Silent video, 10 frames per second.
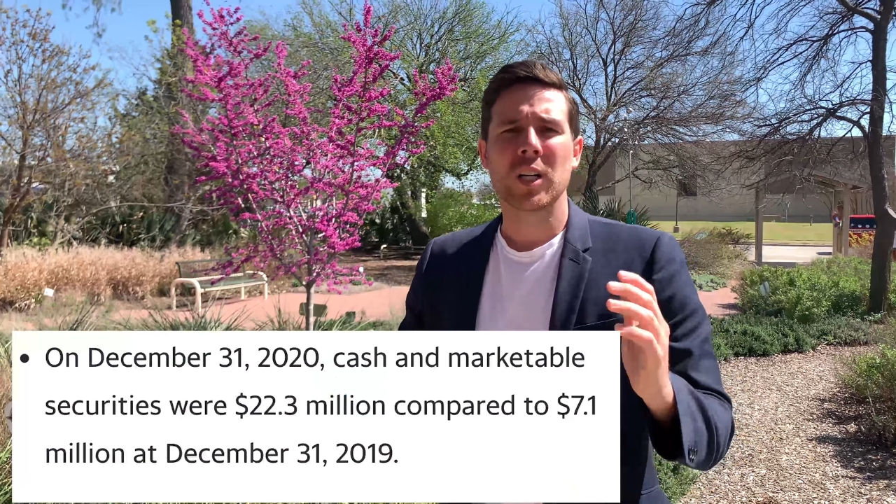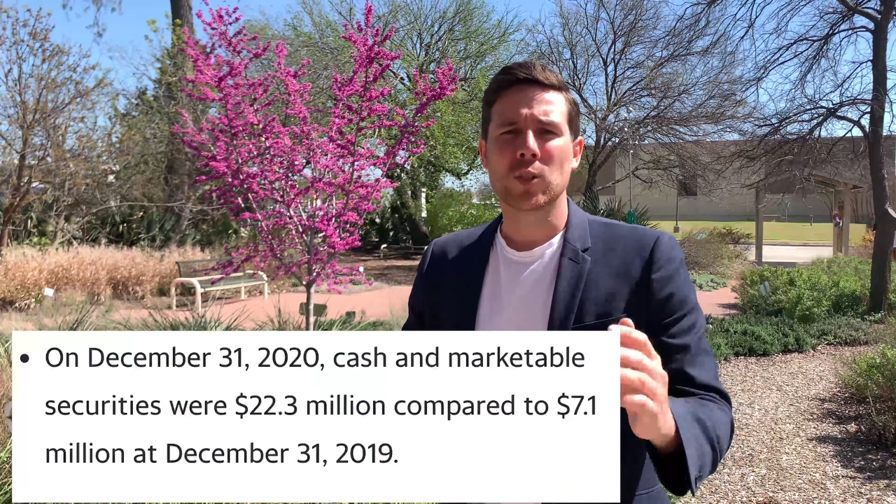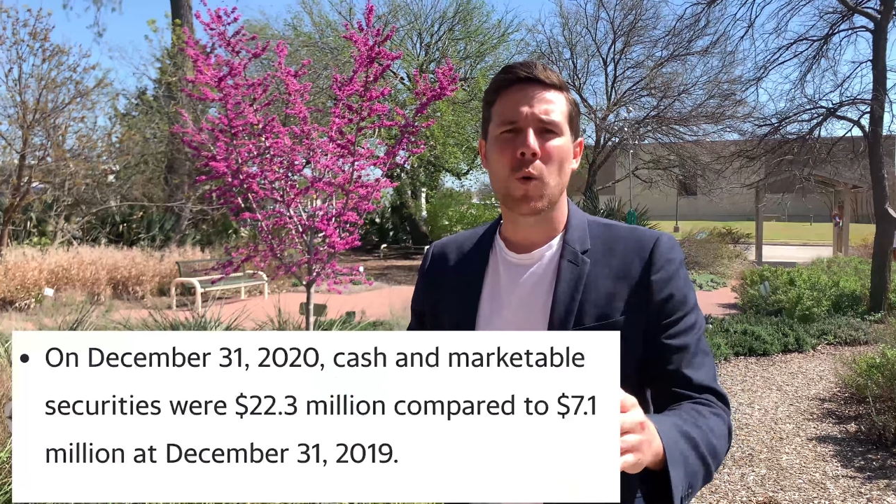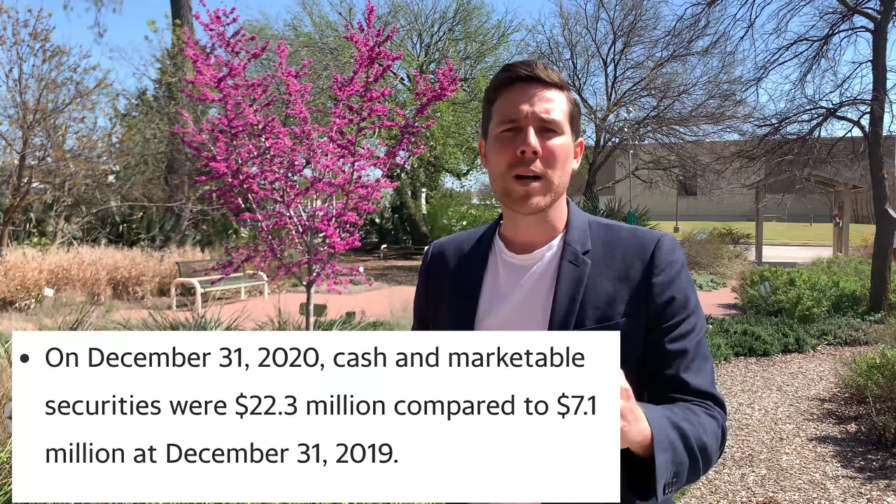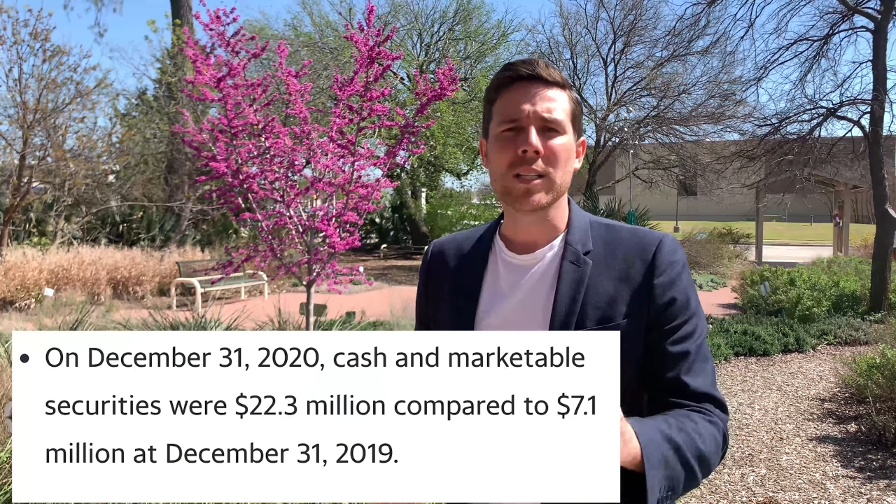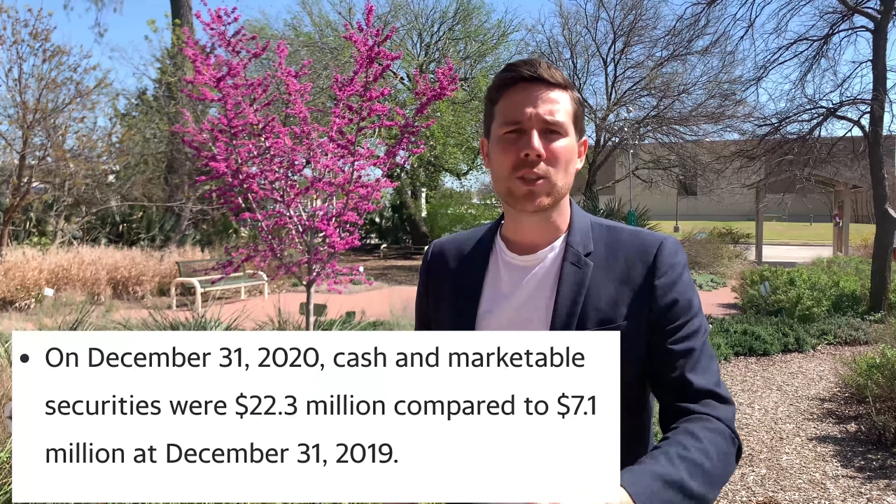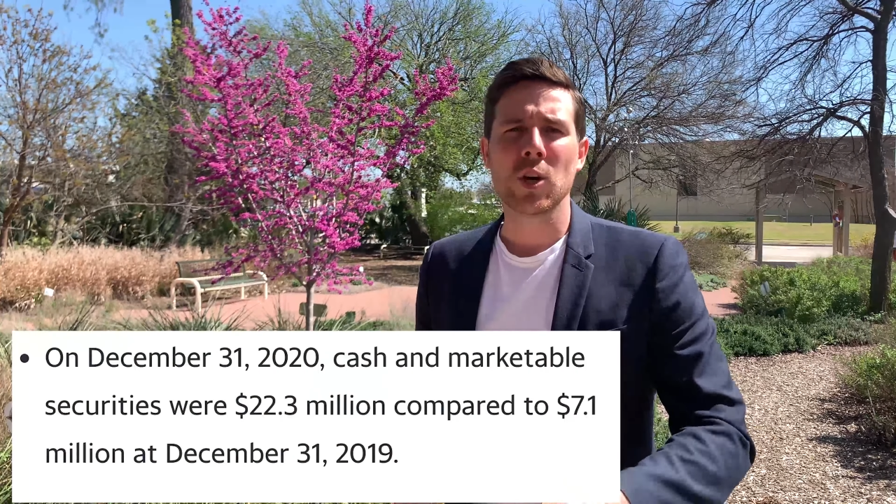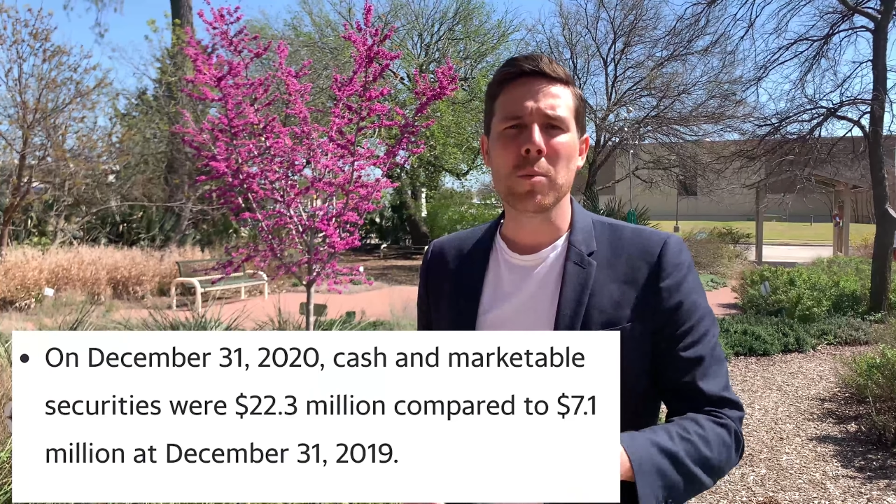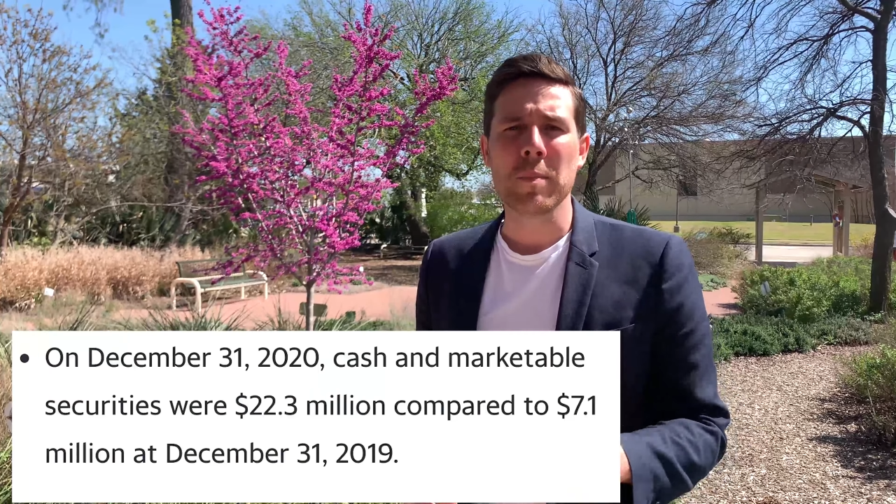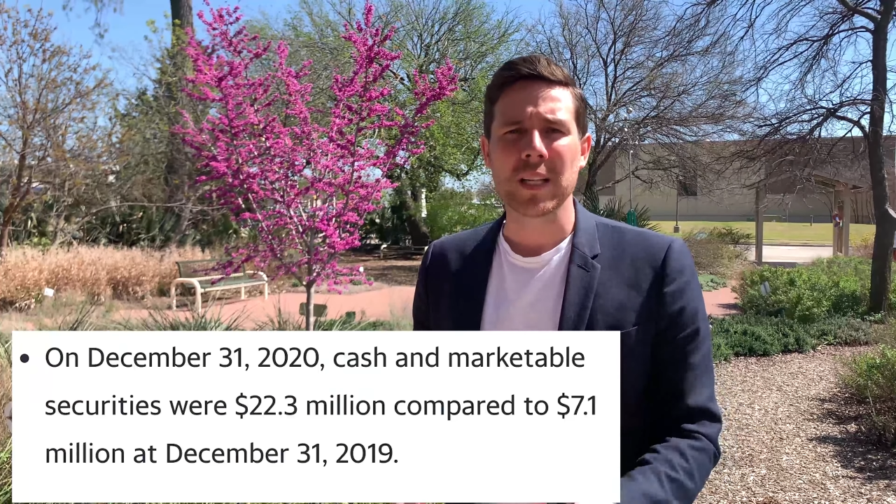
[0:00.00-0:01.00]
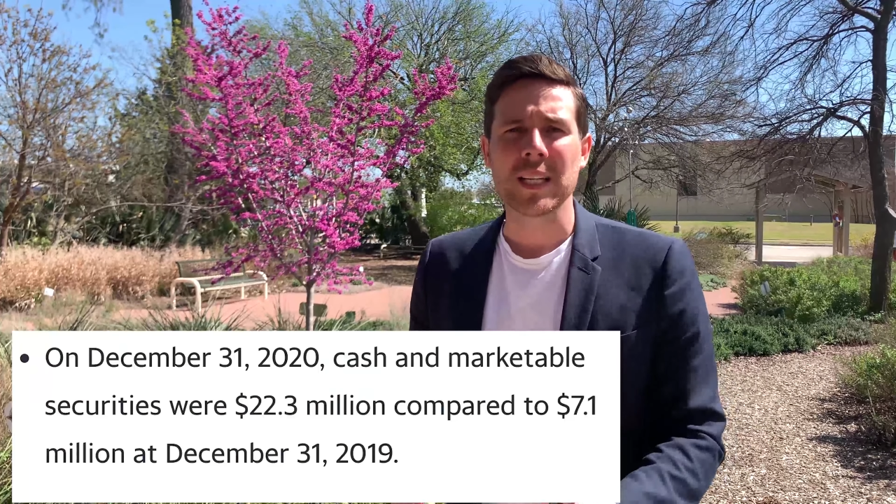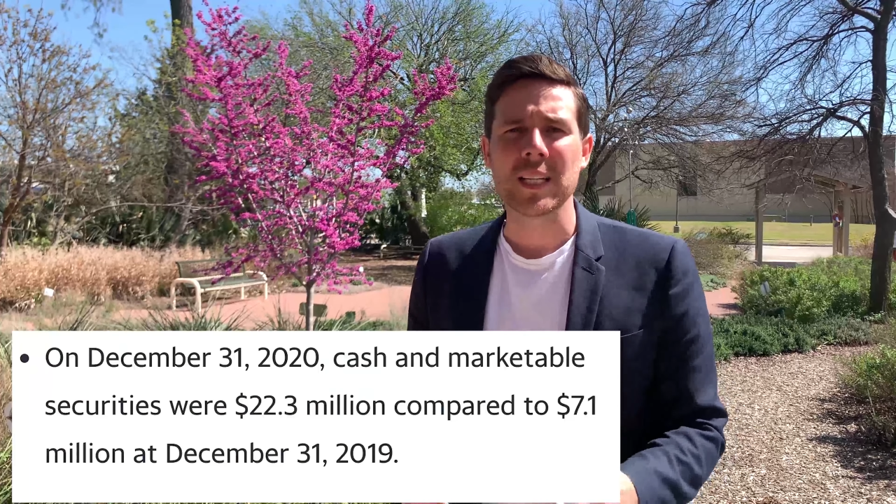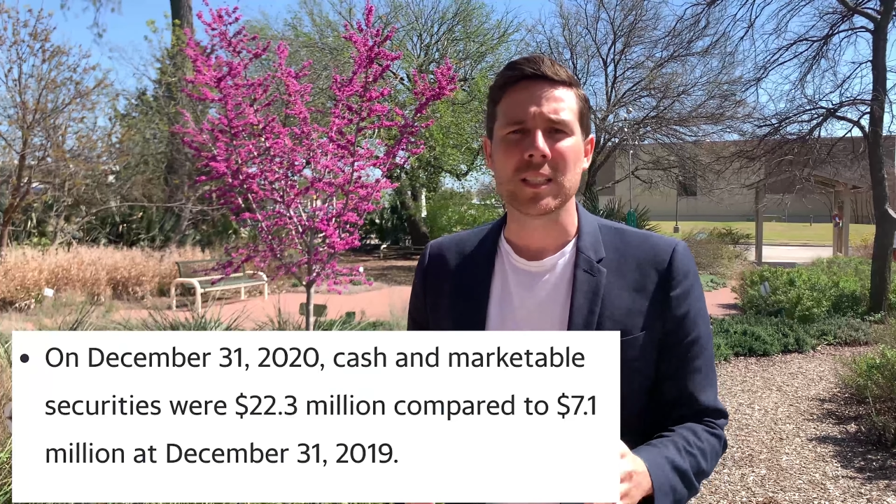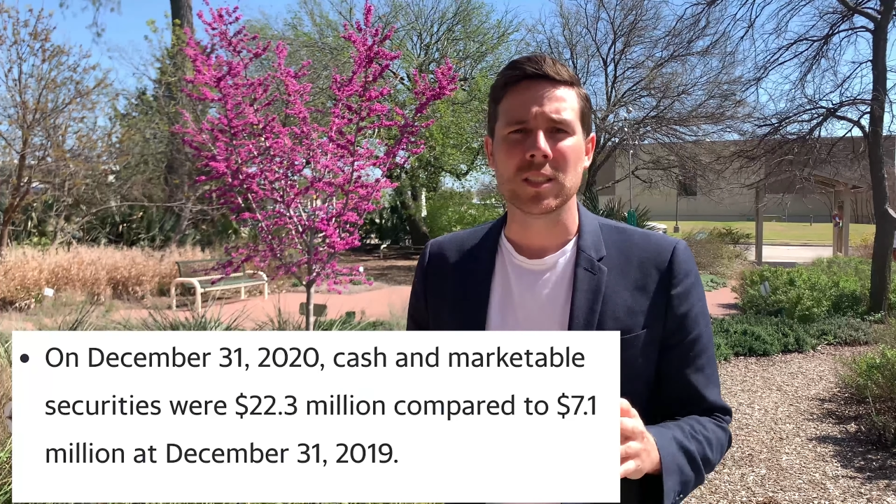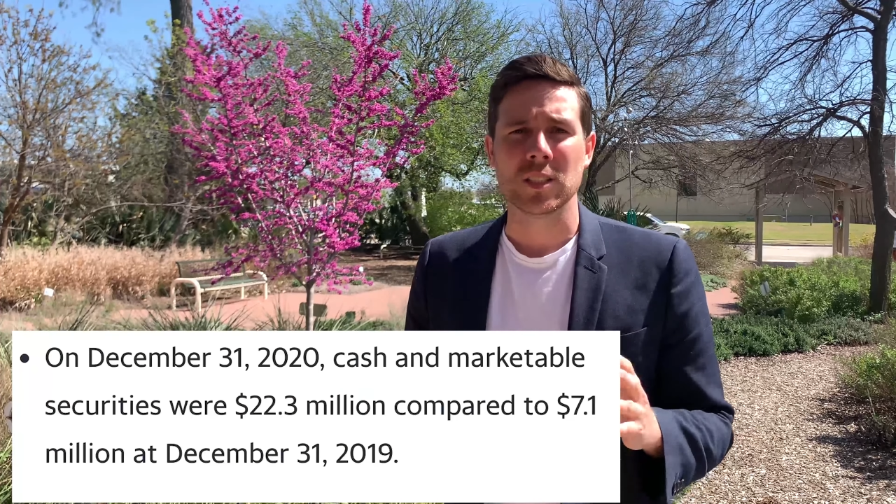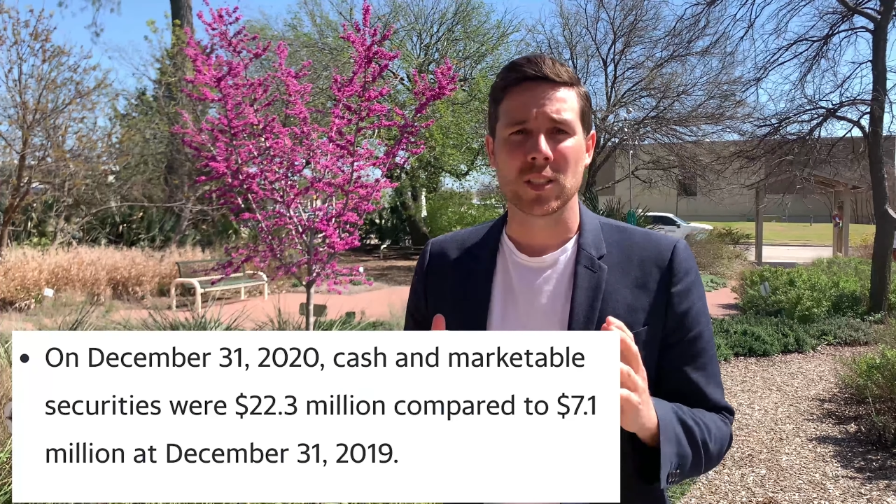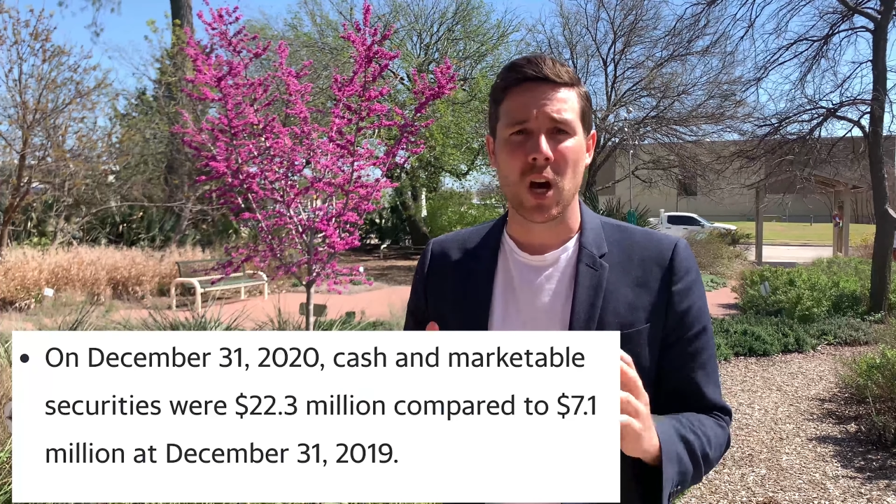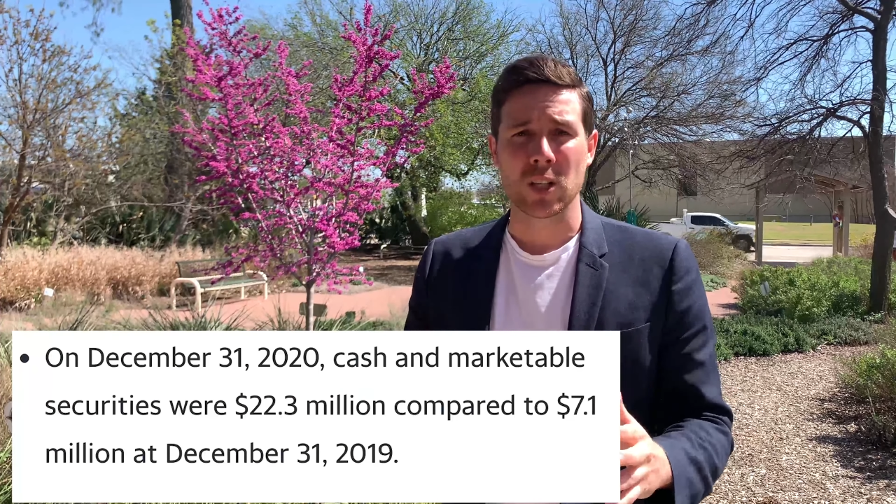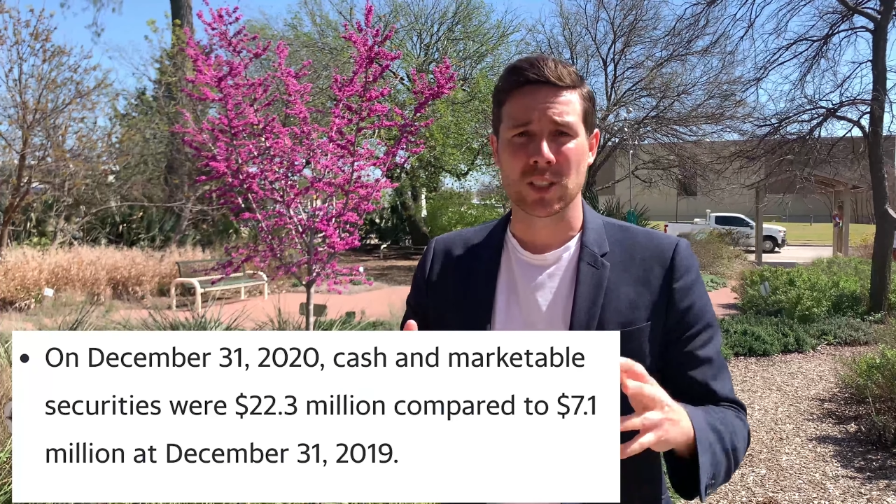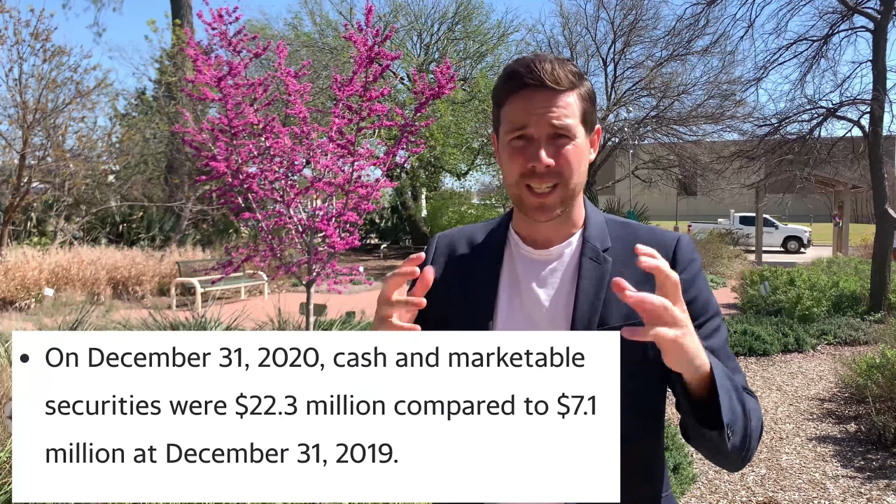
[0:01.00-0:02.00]
$22 million
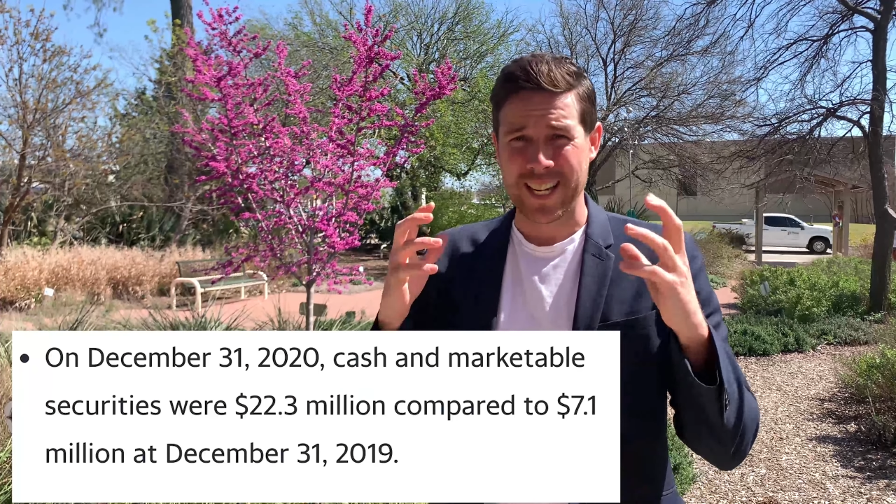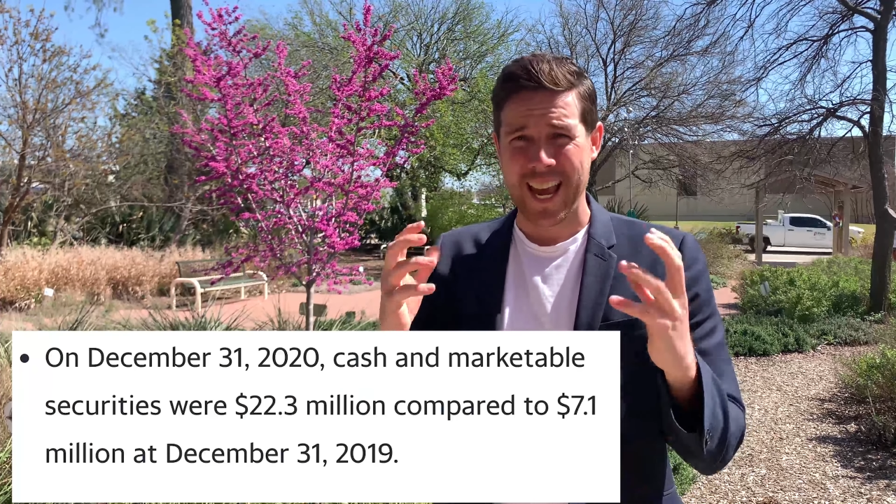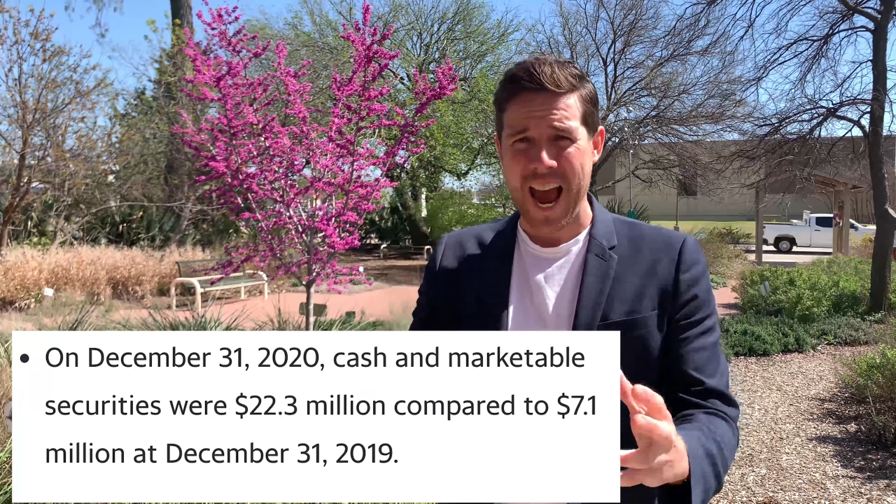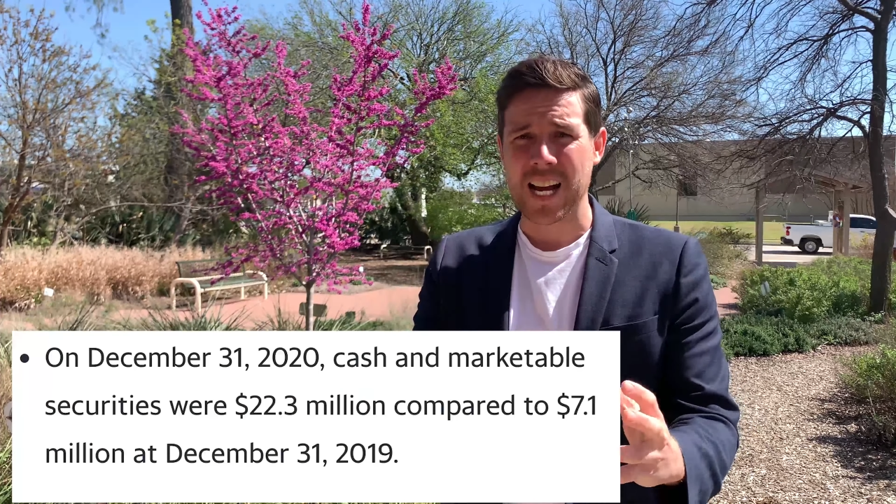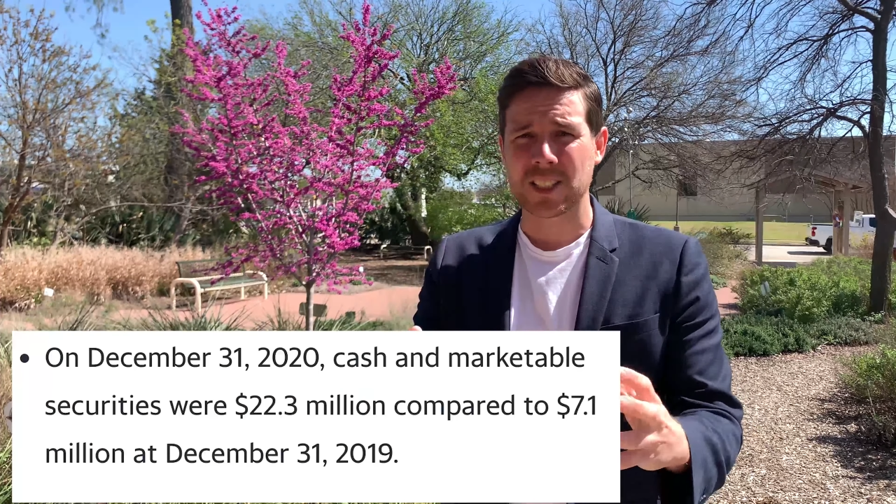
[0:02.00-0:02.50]
in cash,